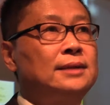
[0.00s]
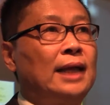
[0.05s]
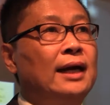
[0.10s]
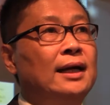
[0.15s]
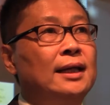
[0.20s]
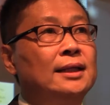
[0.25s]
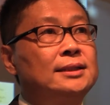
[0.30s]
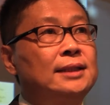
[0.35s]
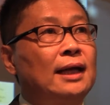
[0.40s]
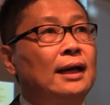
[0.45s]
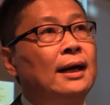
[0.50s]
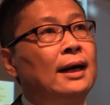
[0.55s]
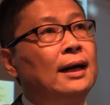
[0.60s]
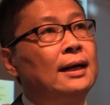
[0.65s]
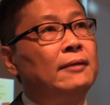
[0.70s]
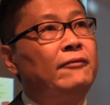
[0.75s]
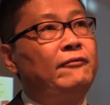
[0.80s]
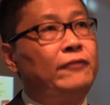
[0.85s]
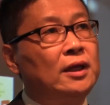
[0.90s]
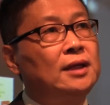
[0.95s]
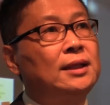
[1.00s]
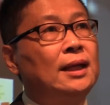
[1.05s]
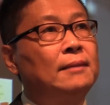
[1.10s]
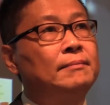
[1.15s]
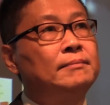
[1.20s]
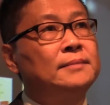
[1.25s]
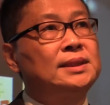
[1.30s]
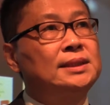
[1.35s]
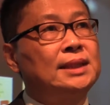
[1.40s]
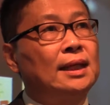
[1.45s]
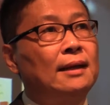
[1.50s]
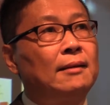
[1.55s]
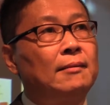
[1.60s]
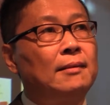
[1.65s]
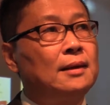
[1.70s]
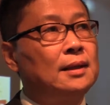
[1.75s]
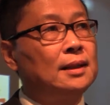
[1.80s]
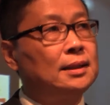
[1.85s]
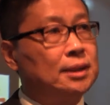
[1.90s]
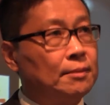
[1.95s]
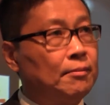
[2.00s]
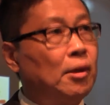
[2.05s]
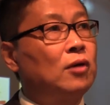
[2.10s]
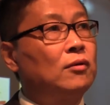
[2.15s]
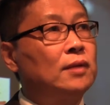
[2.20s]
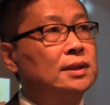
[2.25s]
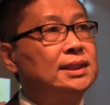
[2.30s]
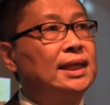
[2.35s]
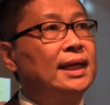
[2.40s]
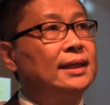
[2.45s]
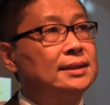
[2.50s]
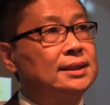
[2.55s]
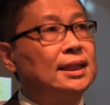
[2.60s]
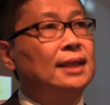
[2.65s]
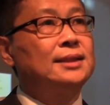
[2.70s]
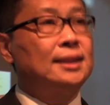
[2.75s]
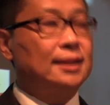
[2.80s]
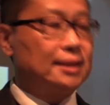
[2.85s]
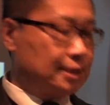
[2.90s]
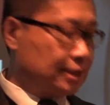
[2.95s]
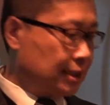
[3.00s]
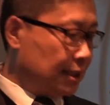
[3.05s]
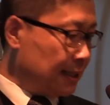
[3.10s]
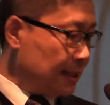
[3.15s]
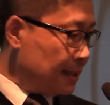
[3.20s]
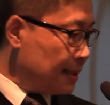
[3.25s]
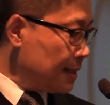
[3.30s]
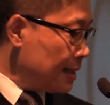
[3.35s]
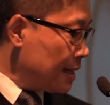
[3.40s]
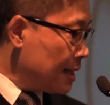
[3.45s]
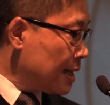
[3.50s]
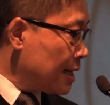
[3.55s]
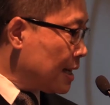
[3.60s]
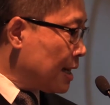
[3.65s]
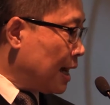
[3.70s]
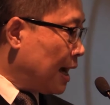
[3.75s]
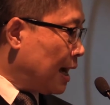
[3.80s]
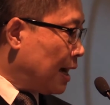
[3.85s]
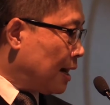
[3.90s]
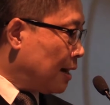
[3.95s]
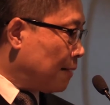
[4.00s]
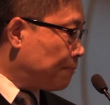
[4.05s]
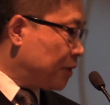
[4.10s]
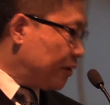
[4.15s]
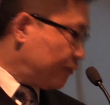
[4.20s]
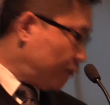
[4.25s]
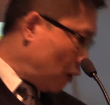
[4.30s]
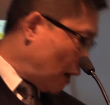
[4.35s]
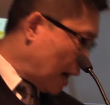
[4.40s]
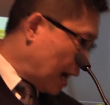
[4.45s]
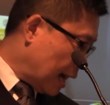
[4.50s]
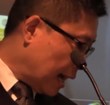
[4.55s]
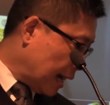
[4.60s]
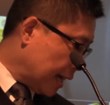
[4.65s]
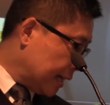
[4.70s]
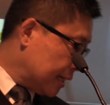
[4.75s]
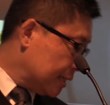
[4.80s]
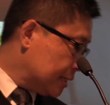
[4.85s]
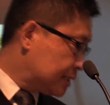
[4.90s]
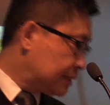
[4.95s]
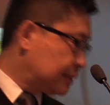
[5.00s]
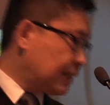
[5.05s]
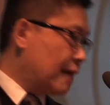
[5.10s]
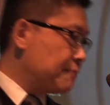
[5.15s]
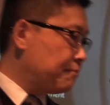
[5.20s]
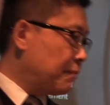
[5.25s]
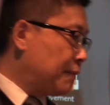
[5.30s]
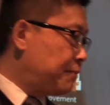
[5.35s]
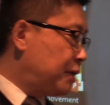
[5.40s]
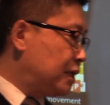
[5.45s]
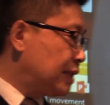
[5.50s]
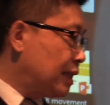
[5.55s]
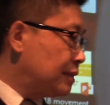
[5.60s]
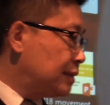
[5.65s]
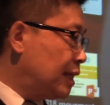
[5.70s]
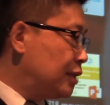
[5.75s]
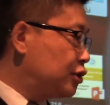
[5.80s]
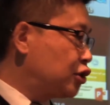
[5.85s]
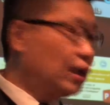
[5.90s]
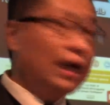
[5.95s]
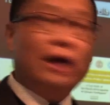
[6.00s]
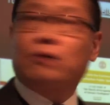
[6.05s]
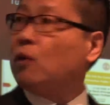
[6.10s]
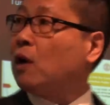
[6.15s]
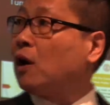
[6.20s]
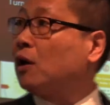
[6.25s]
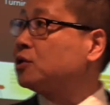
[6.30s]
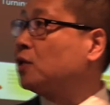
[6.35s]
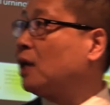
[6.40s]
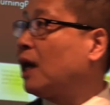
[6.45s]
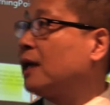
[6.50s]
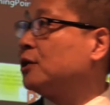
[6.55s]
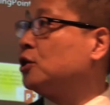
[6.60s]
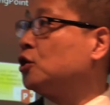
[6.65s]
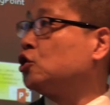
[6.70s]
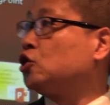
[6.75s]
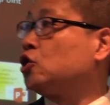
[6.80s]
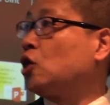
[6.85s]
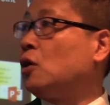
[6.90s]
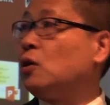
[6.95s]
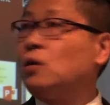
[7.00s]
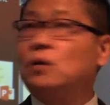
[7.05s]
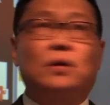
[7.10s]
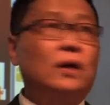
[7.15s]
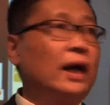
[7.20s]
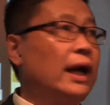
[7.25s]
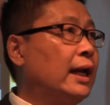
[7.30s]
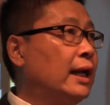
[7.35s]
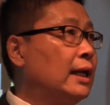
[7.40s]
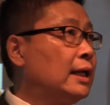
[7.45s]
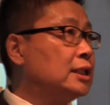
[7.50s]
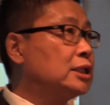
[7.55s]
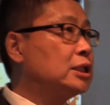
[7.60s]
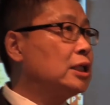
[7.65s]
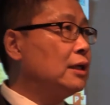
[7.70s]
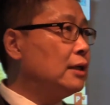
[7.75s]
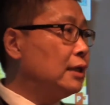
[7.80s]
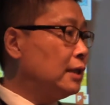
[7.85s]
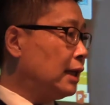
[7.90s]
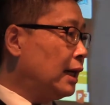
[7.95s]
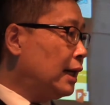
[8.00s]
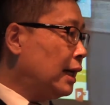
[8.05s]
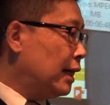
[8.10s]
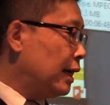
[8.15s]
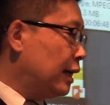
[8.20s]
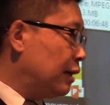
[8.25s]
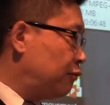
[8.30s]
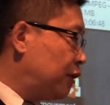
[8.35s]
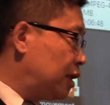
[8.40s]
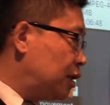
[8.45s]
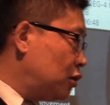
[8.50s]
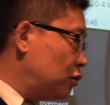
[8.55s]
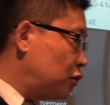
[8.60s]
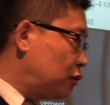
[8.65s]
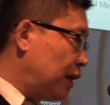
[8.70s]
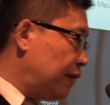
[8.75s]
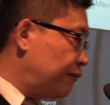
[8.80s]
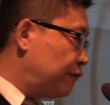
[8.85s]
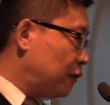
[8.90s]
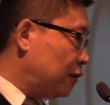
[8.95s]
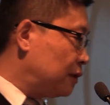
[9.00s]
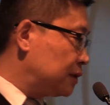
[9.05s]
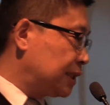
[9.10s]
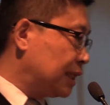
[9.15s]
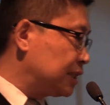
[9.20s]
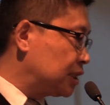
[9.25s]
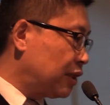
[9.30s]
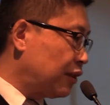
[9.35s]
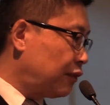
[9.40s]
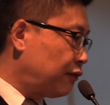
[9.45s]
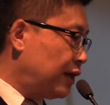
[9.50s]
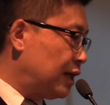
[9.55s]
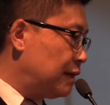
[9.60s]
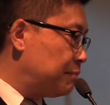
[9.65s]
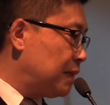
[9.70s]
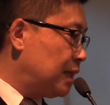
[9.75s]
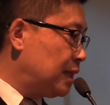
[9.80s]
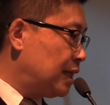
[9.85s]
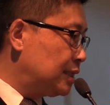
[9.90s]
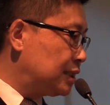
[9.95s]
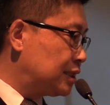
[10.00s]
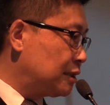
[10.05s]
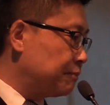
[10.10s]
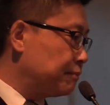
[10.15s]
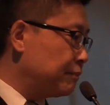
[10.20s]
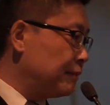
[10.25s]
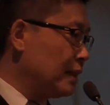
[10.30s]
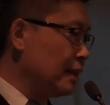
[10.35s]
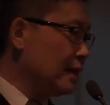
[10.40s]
That is freedom, democracy, and justice. Before I start my presentation, I would also like to show a video clip for just 3 minutes.